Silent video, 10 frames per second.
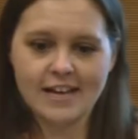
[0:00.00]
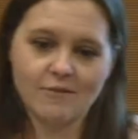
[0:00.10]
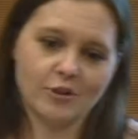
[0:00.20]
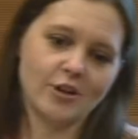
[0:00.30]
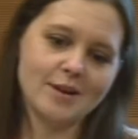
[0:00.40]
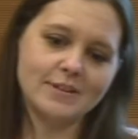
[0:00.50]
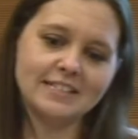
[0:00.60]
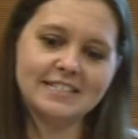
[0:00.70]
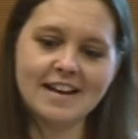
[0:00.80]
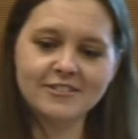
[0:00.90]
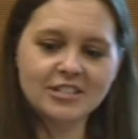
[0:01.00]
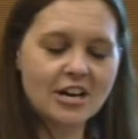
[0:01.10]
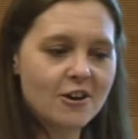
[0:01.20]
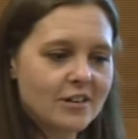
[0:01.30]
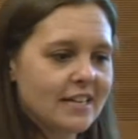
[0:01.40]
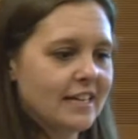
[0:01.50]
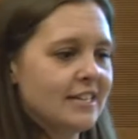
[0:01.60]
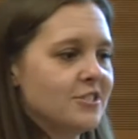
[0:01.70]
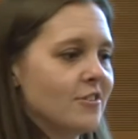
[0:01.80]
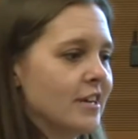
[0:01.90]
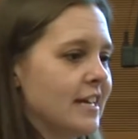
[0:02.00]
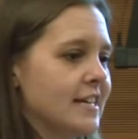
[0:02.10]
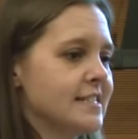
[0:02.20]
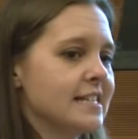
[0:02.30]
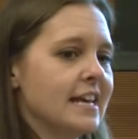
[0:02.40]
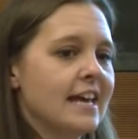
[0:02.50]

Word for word: and we're cramming down decoding into our kids,